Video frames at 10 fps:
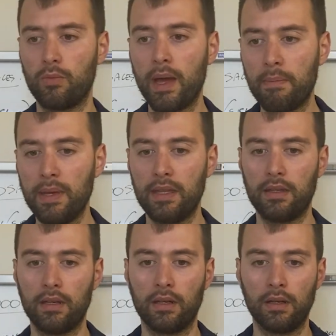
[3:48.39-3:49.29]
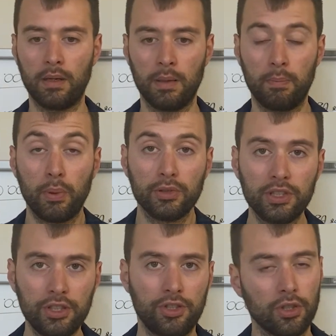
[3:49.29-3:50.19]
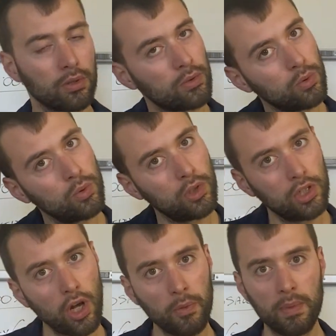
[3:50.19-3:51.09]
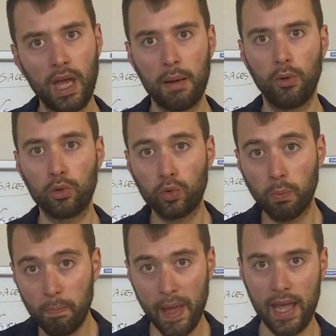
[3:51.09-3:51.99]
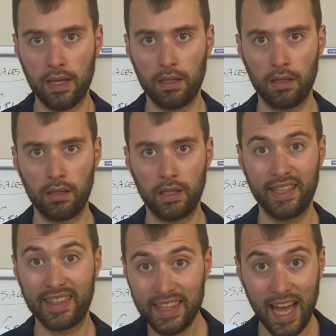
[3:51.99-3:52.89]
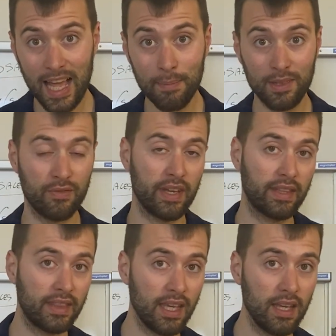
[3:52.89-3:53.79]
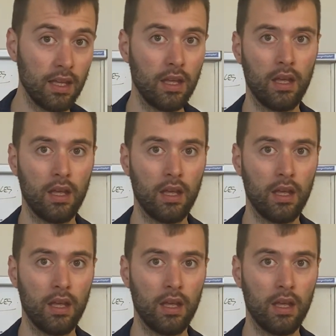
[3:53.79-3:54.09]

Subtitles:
may be in the position to not be able to pay in time the VAT